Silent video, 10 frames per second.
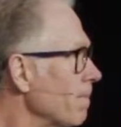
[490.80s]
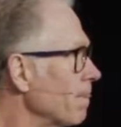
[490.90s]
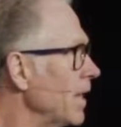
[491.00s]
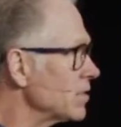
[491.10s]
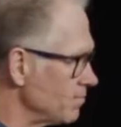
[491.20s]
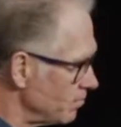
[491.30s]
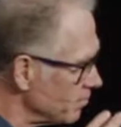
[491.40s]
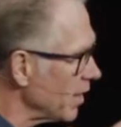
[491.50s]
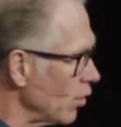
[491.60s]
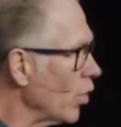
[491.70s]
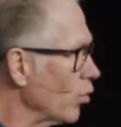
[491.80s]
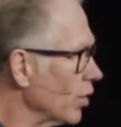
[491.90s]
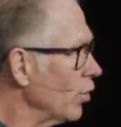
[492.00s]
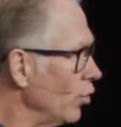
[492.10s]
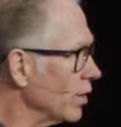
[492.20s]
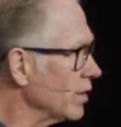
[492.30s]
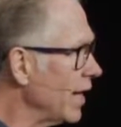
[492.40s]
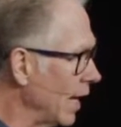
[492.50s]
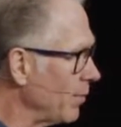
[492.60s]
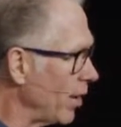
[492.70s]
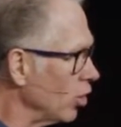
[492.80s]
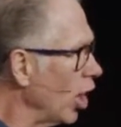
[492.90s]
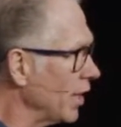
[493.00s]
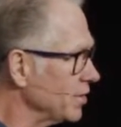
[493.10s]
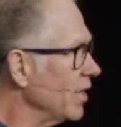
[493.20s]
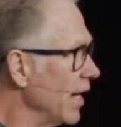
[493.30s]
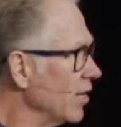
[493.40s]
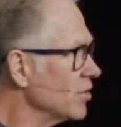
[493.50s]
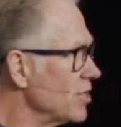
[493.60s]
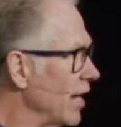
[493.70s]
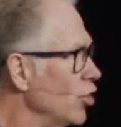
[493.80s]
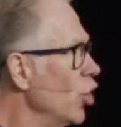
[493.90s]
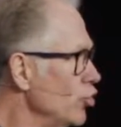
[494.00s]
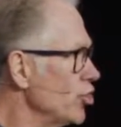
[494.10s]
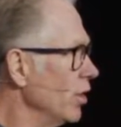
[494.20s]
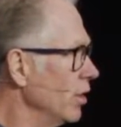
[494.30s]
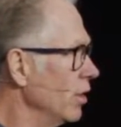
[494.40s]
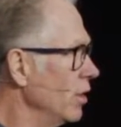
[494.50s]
That's kind of where we're going to really camp out a lot today, on just that notion.